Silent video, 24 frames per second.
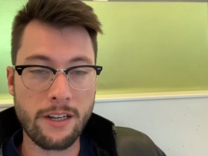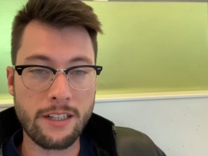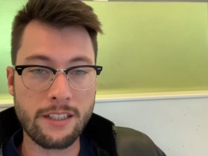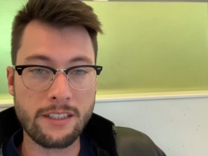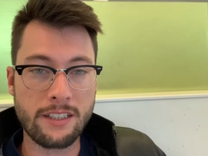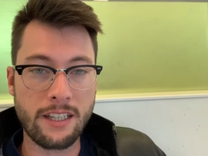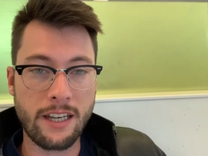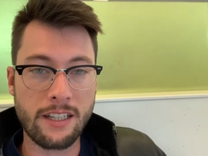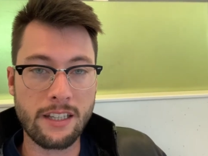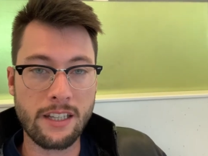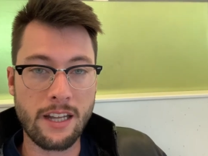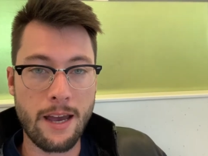
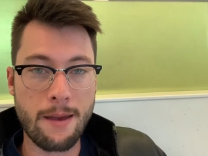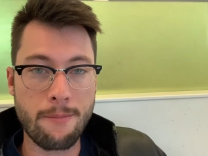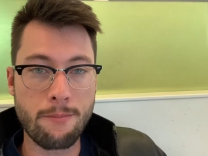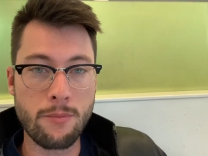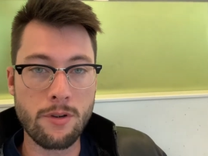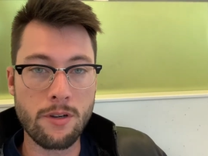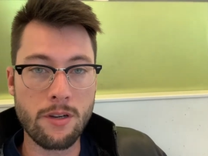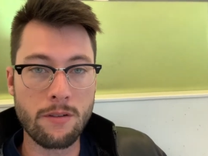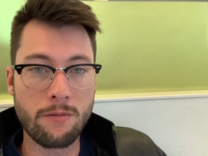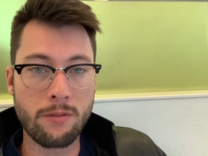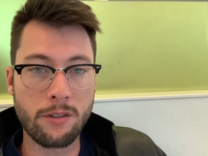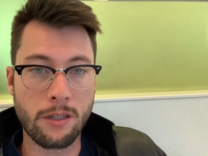deadline
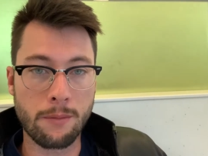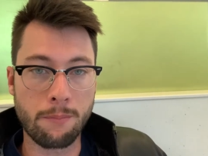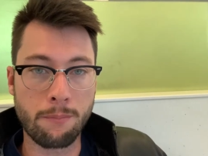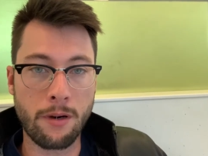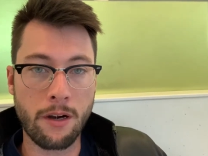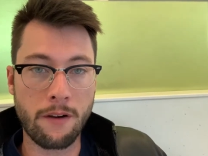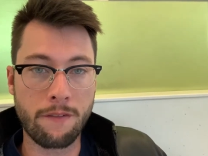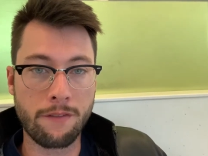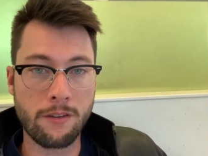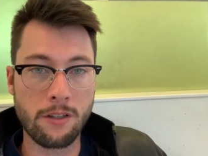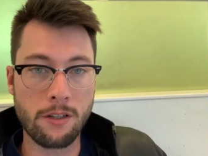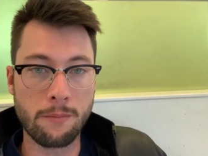move with the
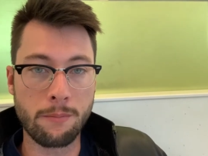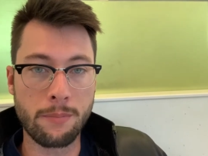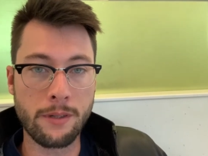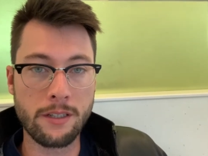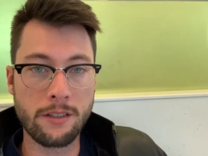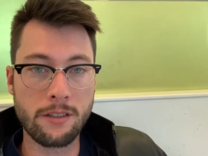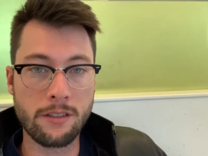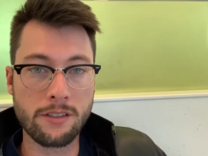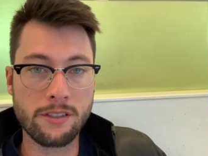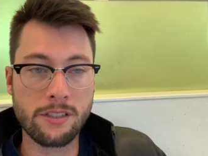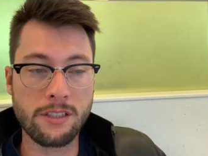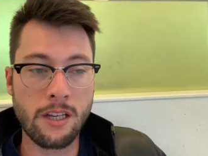Buffalo
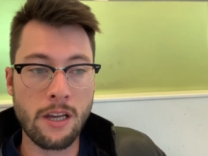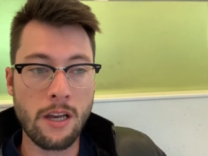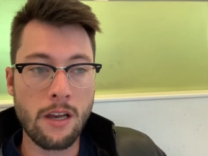Bills,